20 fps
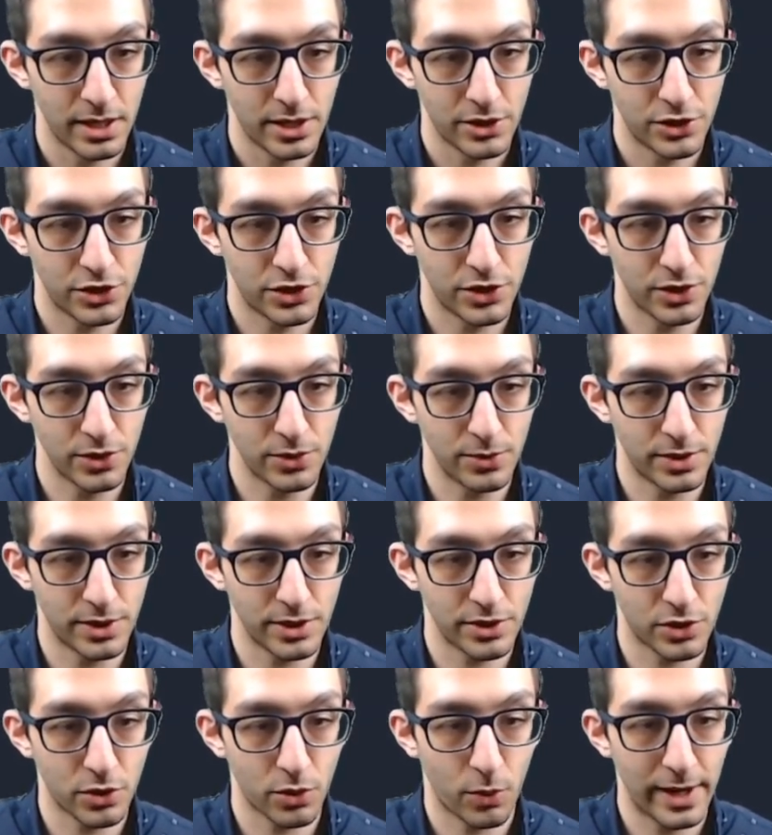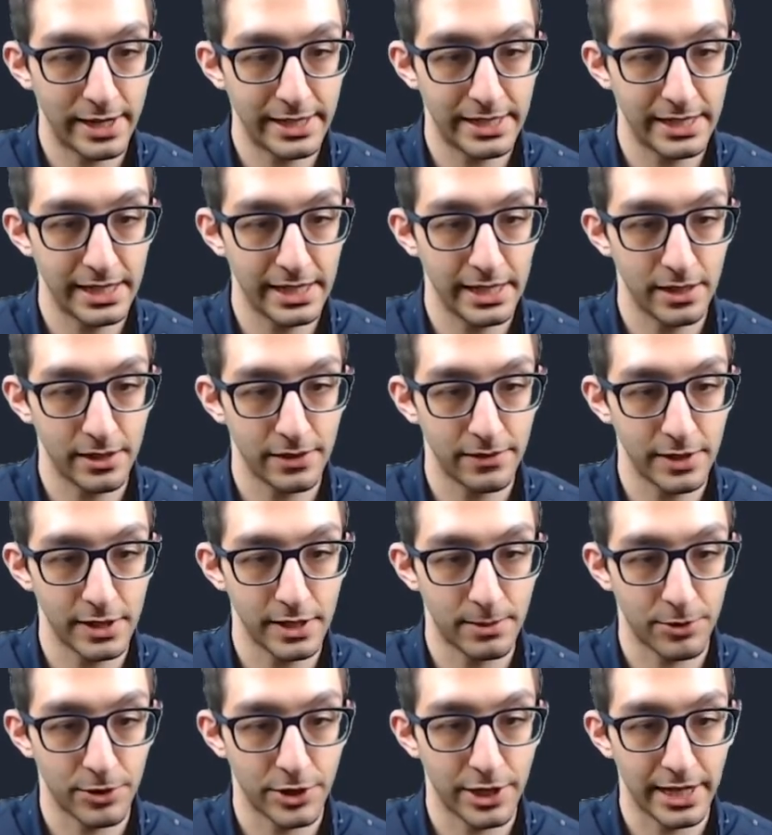shoot 20 of these
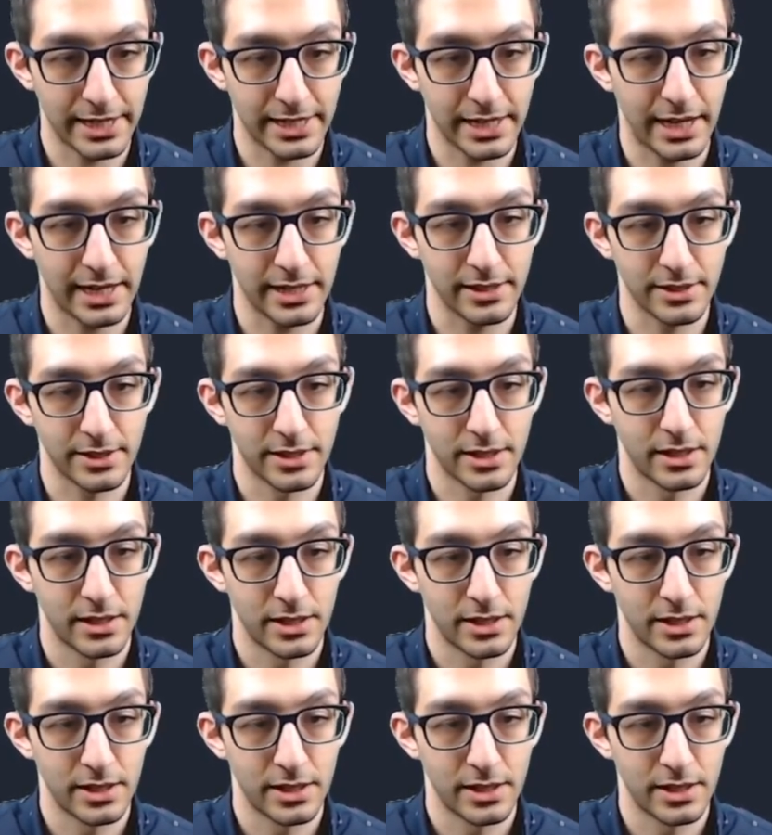projectiles.